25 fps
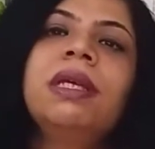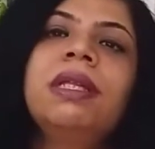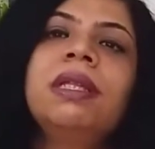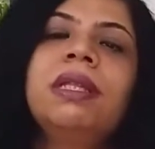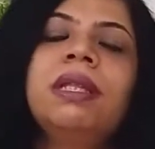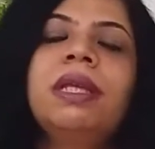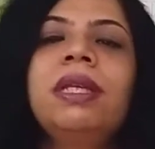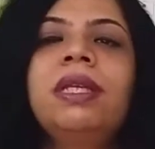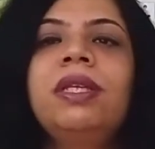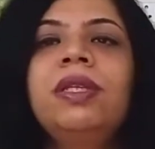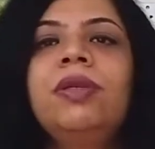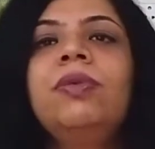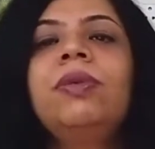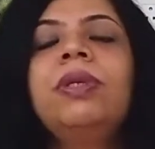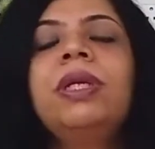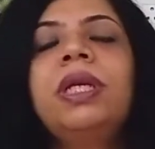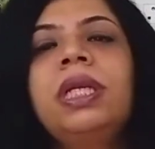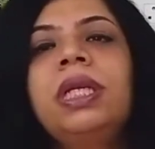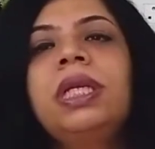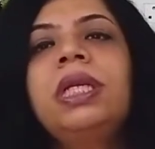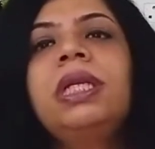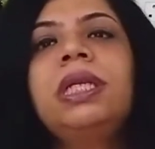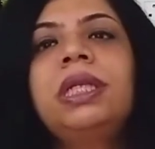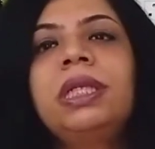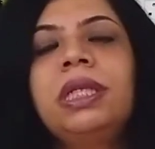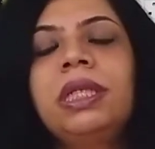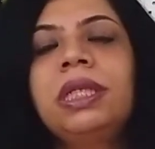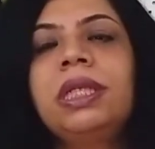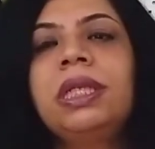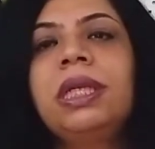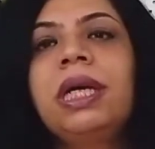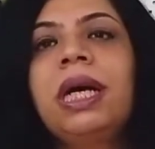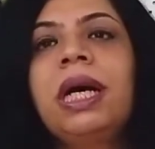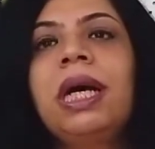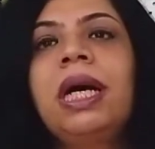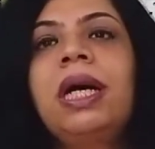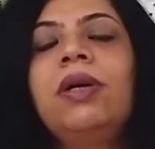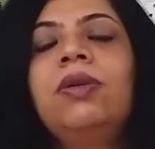then you can learn
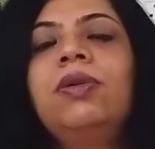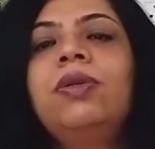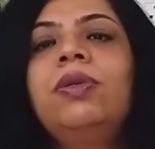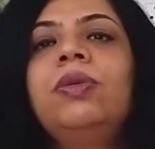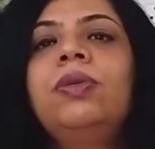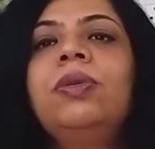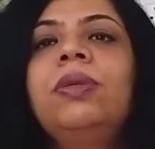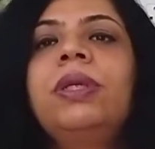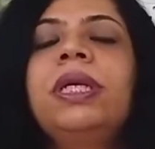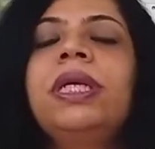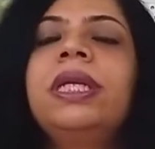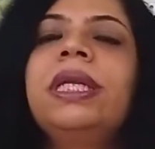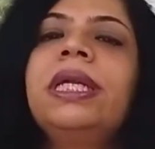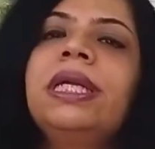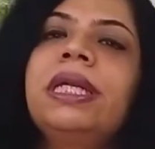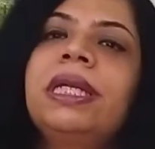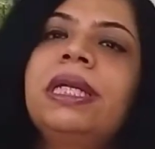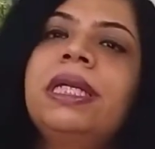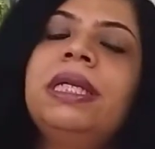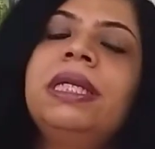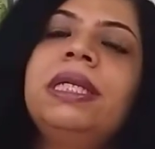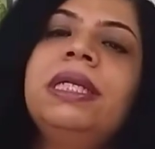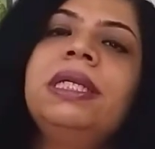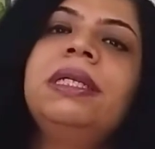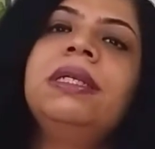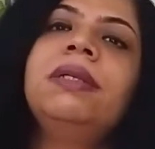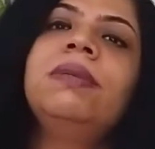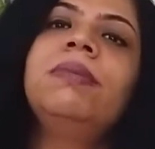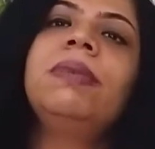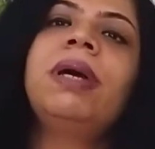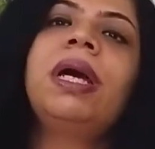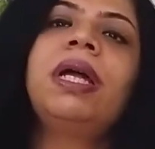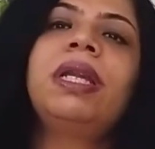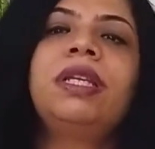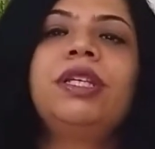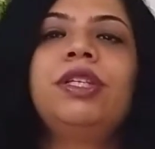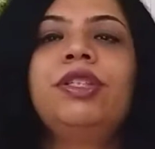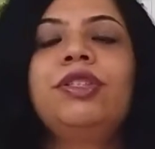how to correctly
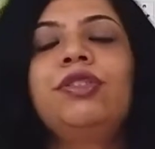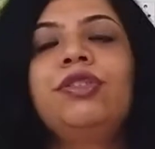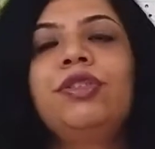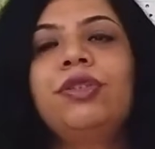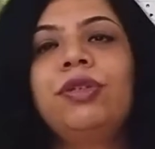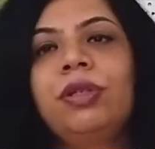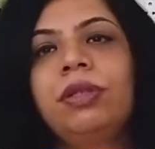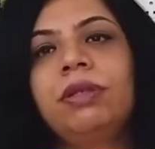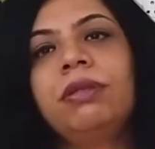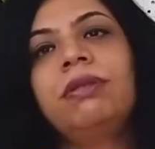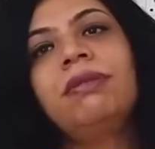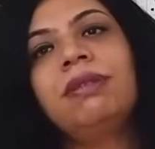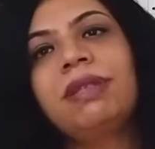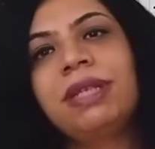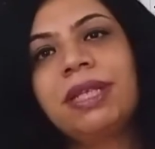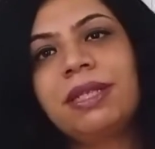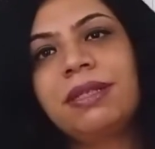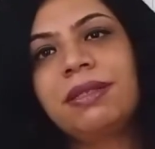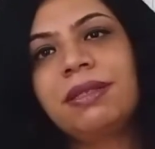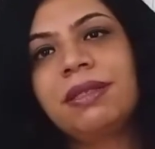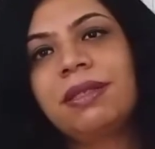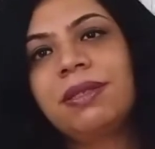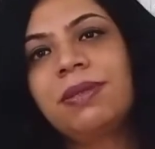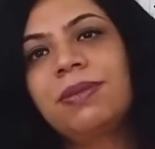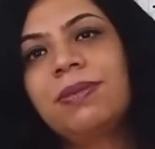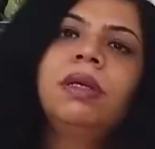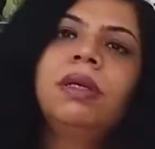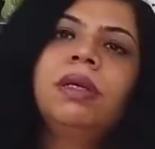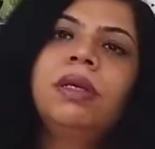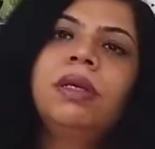manage your stress.